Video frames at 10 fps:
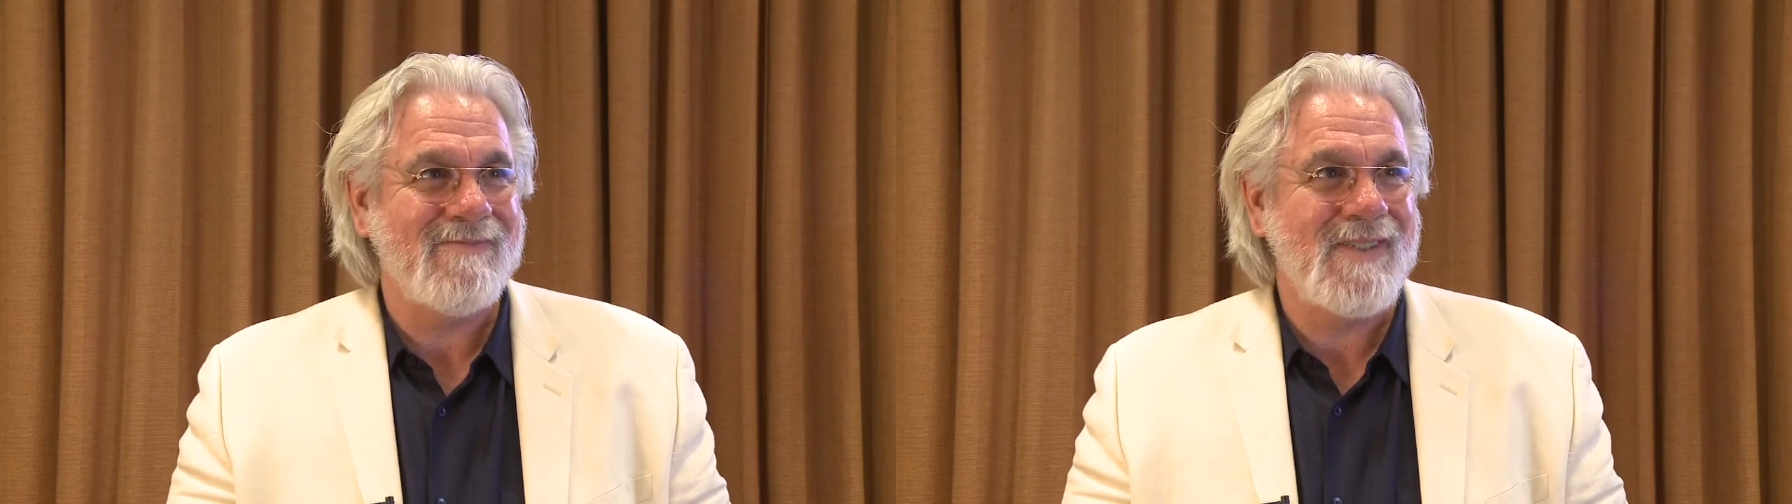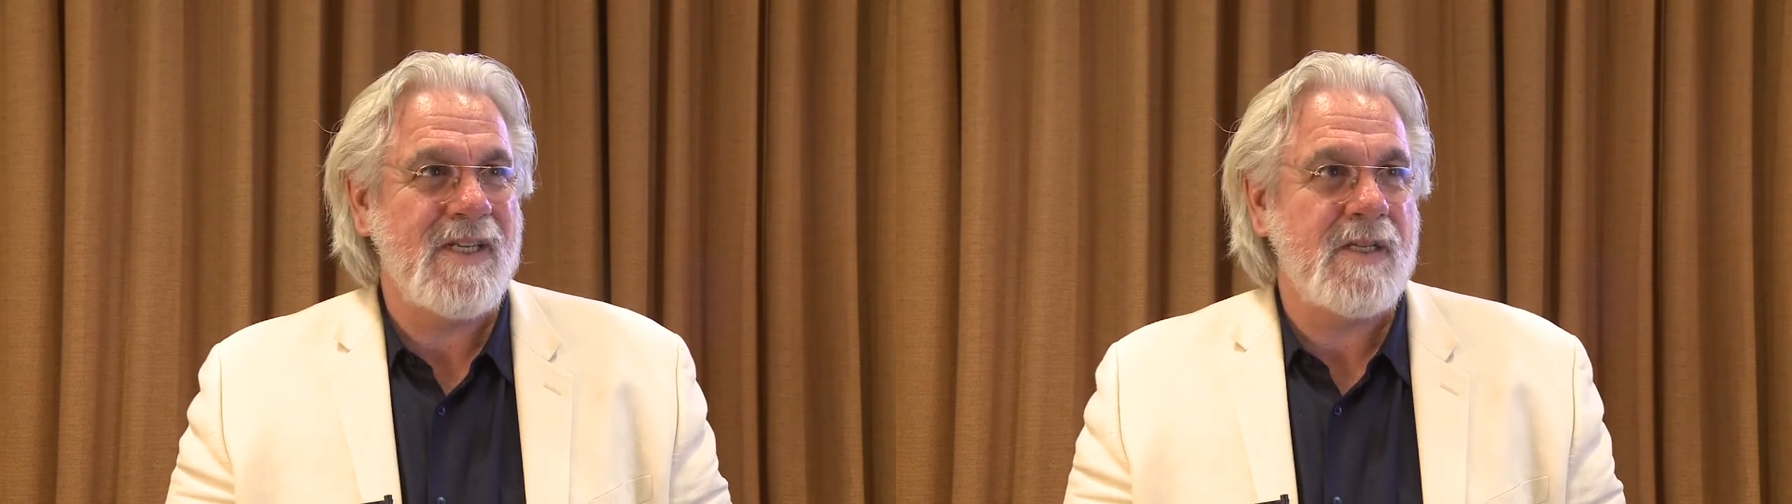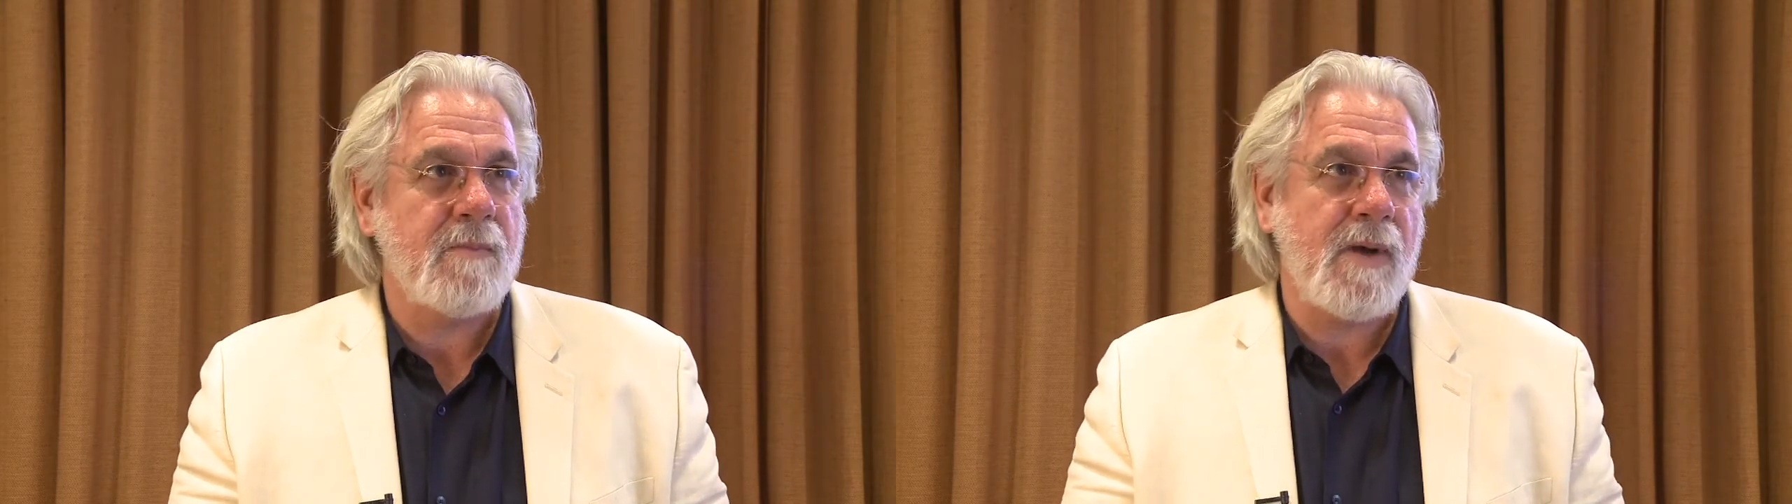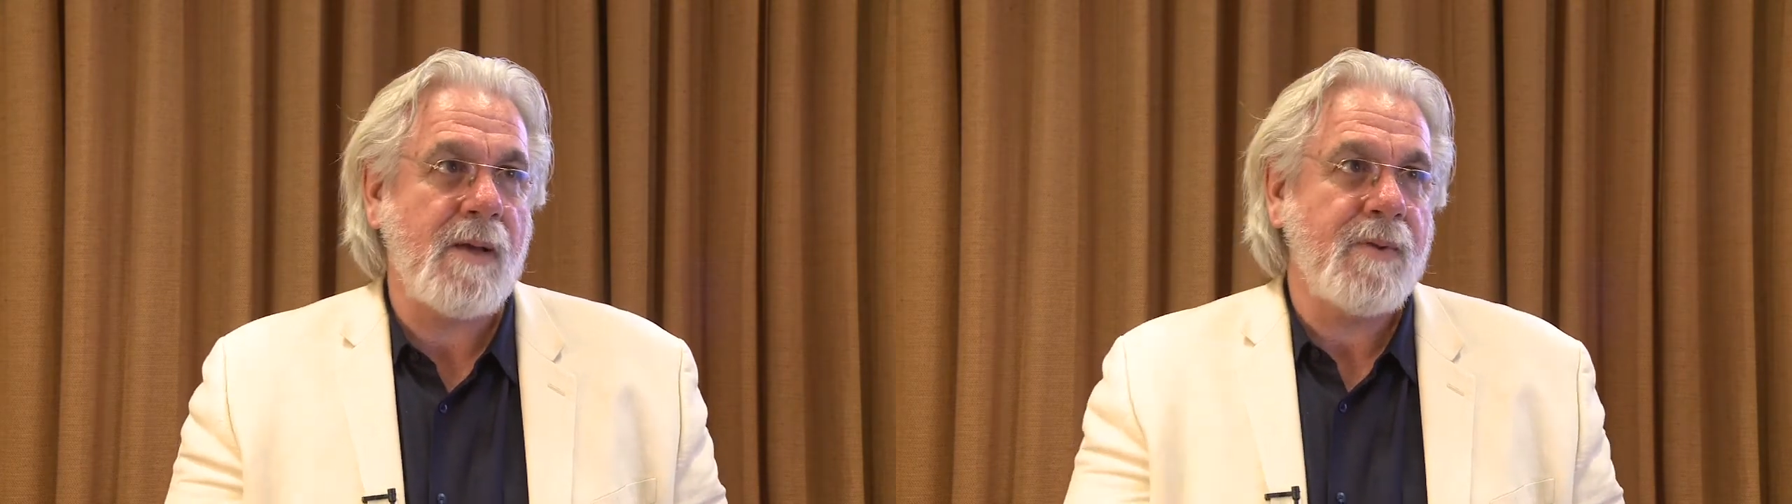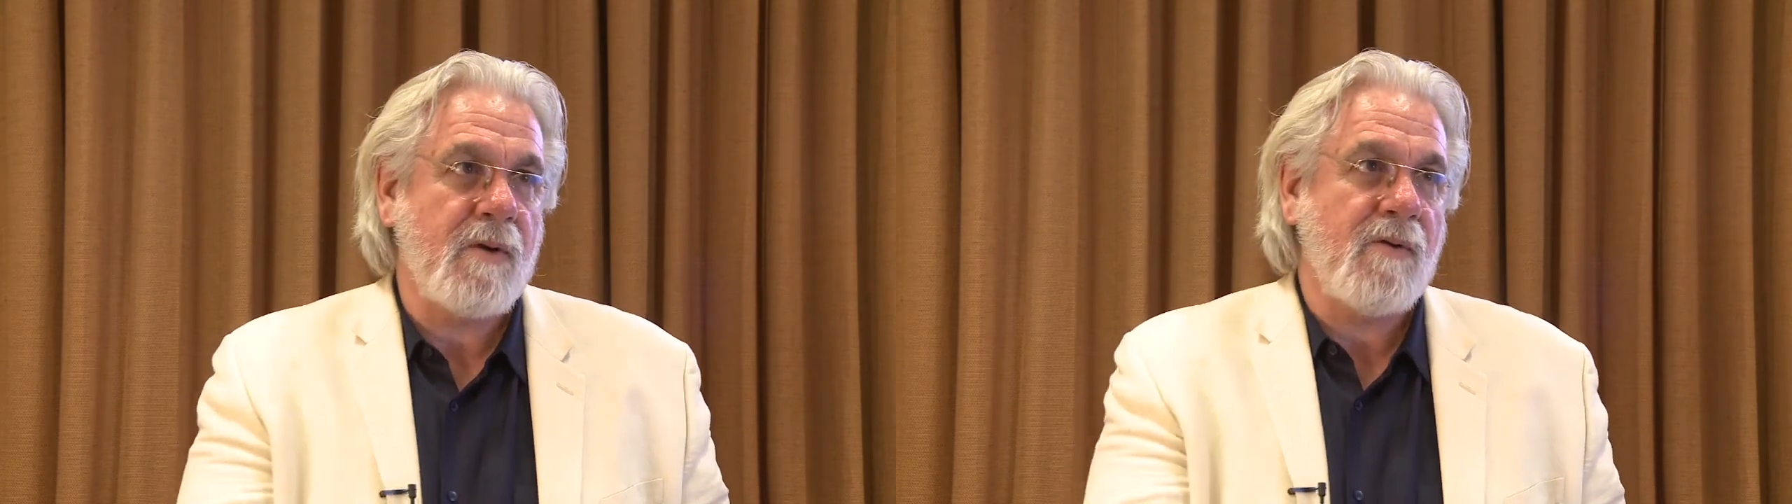We need to
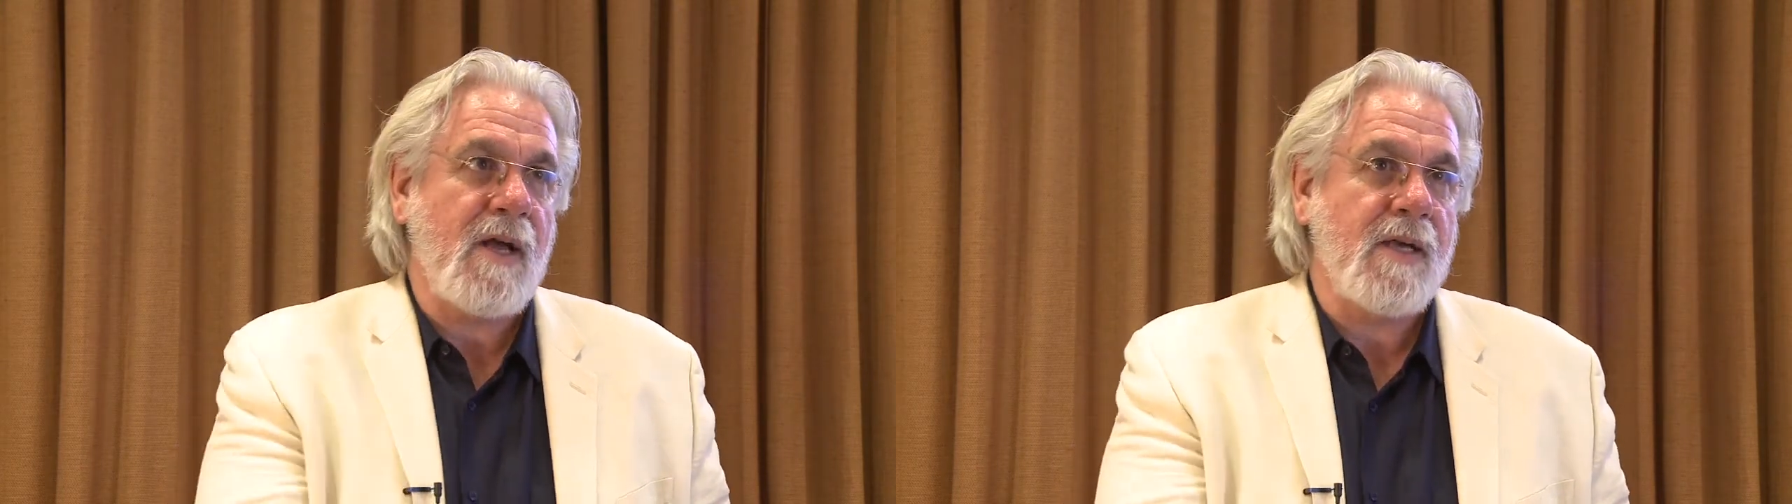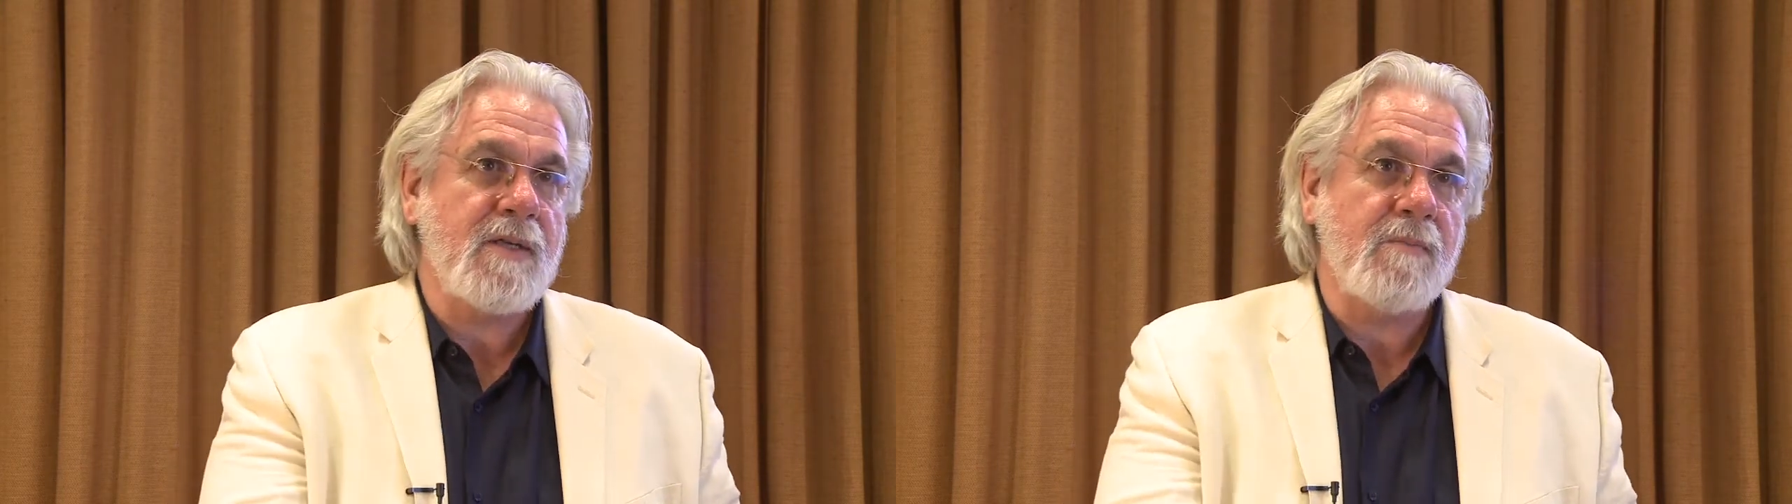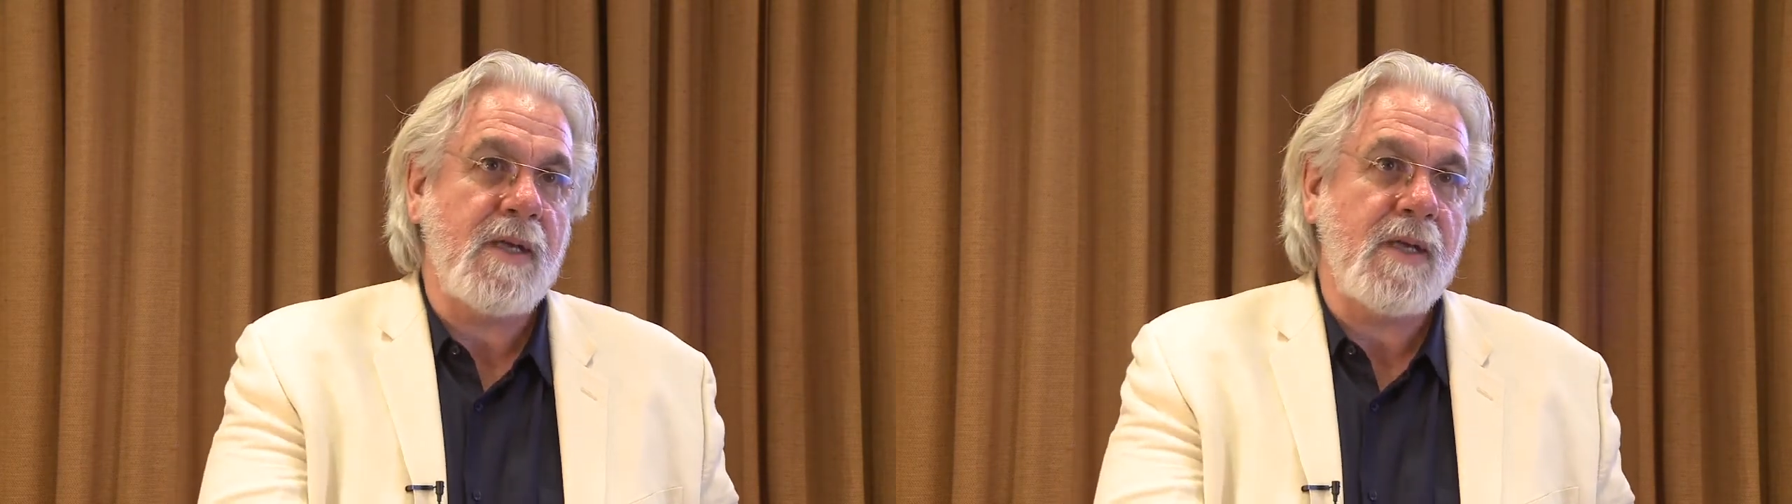popularize and